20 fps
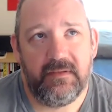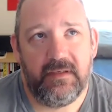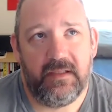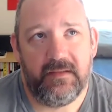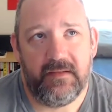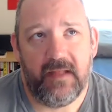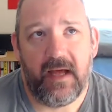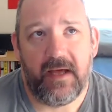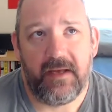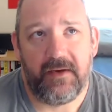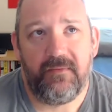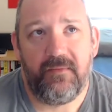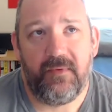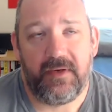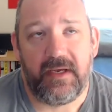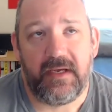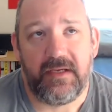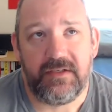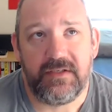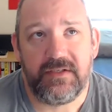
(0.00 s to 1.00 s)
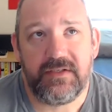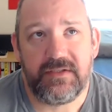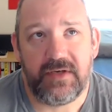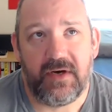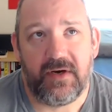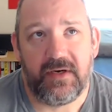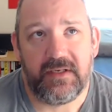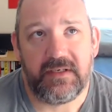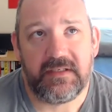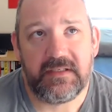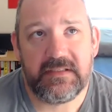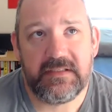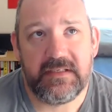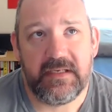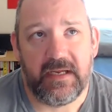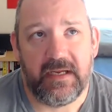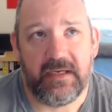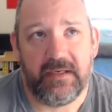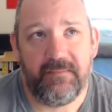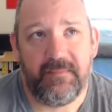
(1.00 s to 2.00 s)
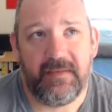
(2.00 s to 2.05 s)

a lot of what I just started to say,